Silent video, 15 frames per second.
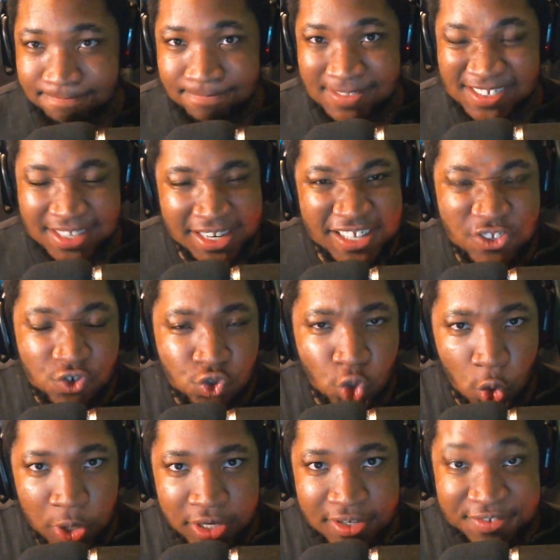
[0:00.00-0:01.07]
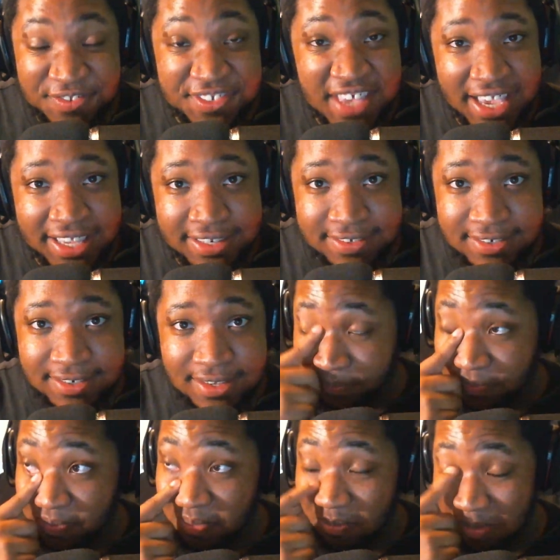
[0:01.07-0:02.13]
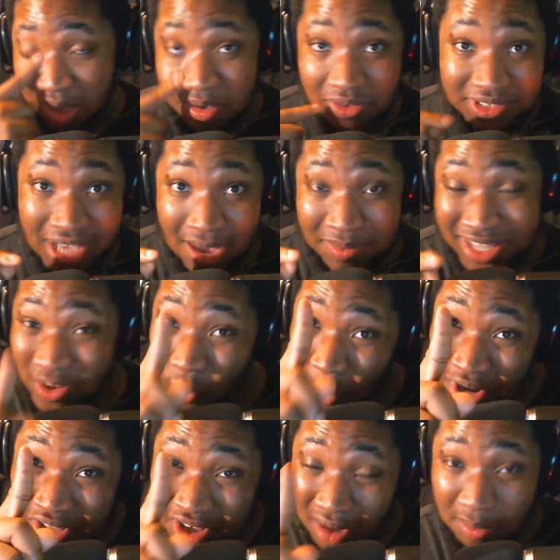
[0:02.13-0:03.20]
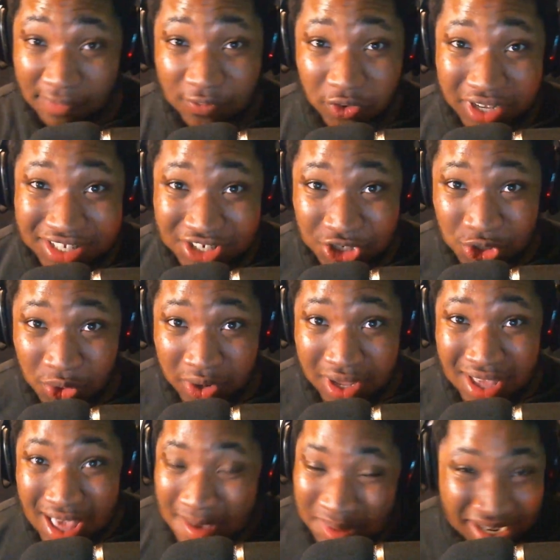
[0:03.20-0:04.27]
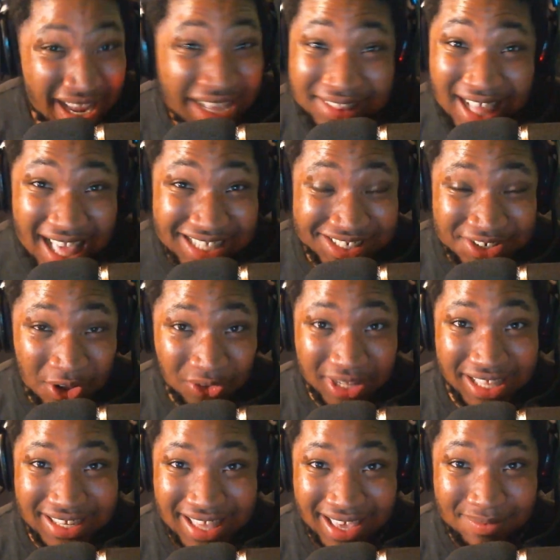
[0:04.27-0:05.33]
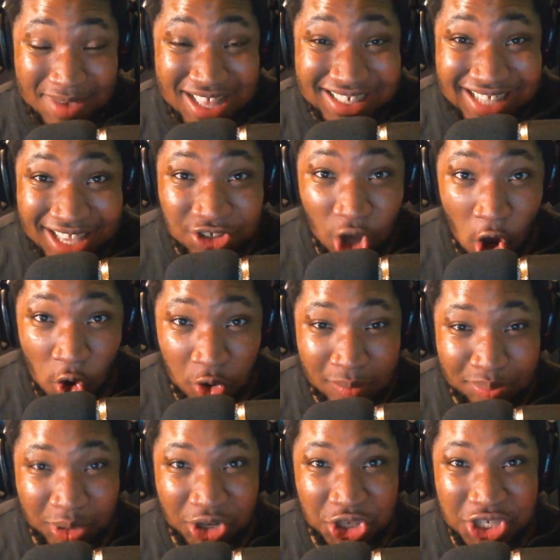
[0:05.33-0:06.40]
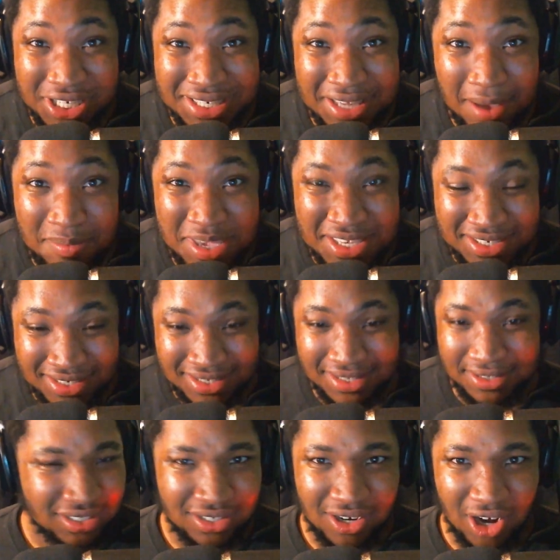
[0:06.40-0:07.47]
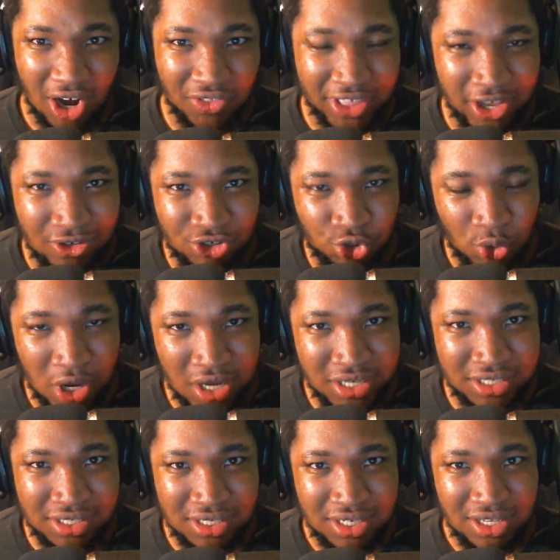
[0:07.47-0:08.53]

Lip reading: It's going to get destroyed in seconds. Maybe you'll have time to get one hook before it gets destroyed. But it ain't lasting no late game. It's a totem perk, you dummies. Are they on drugs?